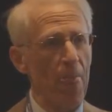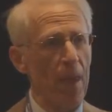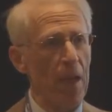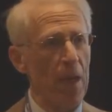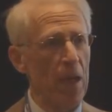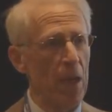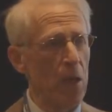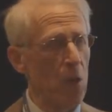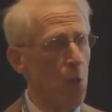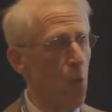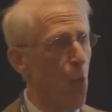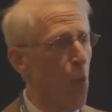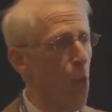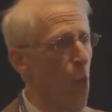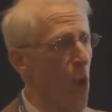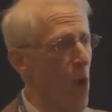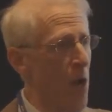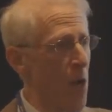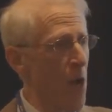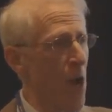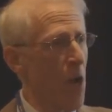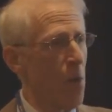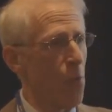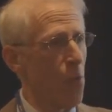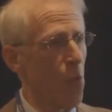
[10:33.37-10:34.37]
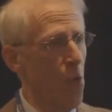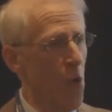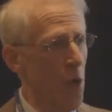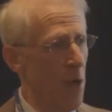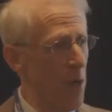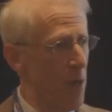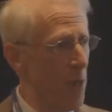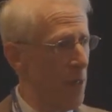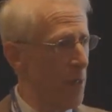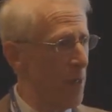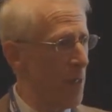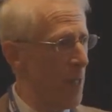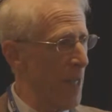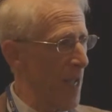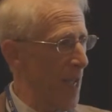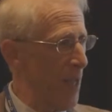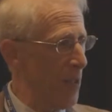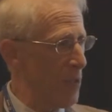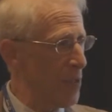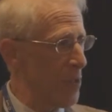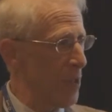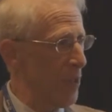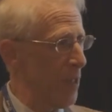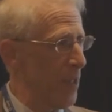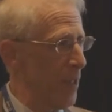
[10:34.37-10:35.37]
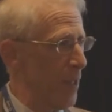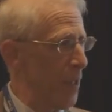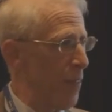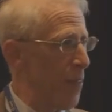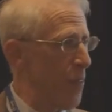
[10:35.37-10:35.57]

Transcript: in one-on-one counseling